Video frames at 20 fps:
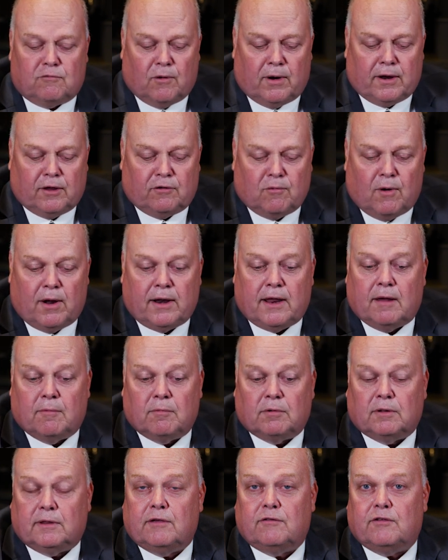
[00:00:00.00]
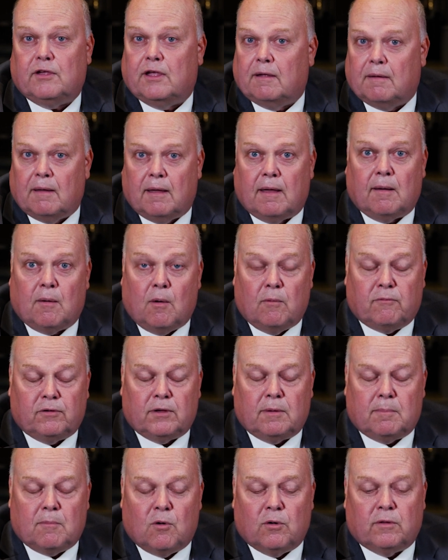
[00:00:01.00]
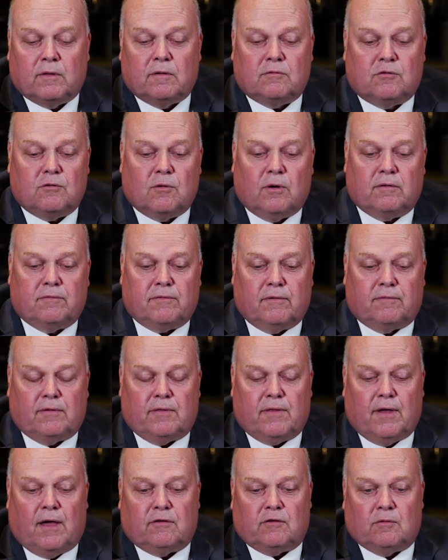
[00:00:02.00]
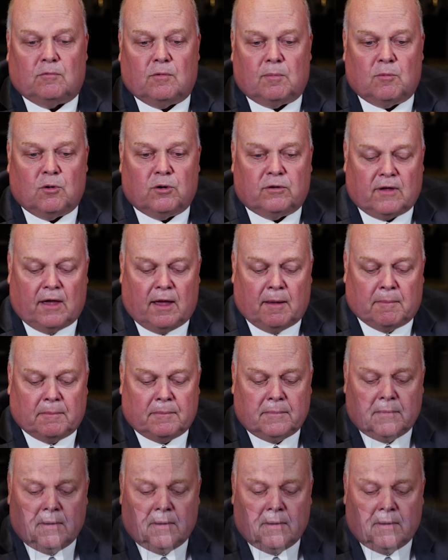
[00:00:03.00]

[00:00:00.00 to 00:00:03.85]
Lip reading: 2020 and releasing hopefully more than 250,000 one more time.